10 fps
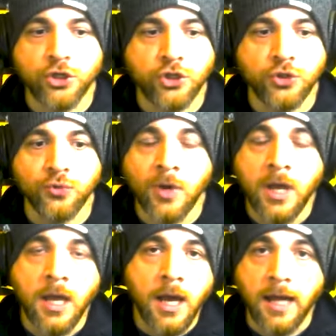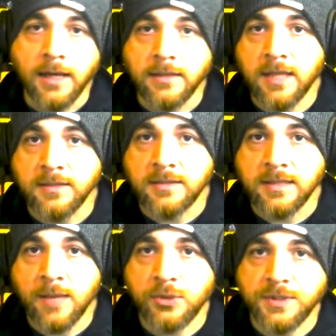2 out of 10
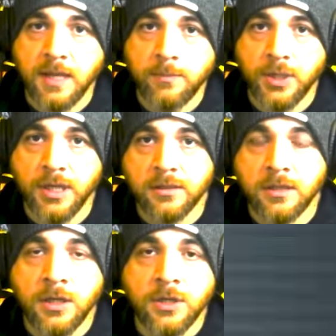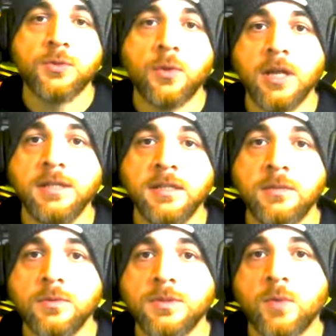samples I picked. So what I
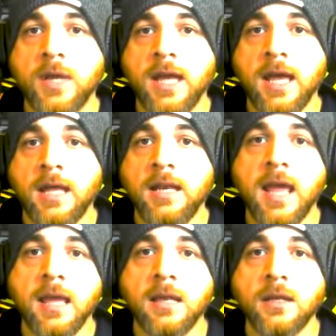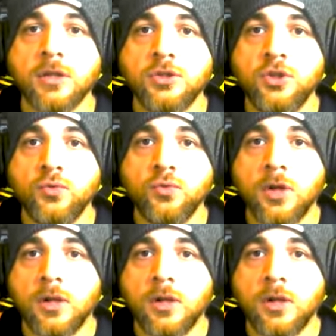did was went ahead and tuned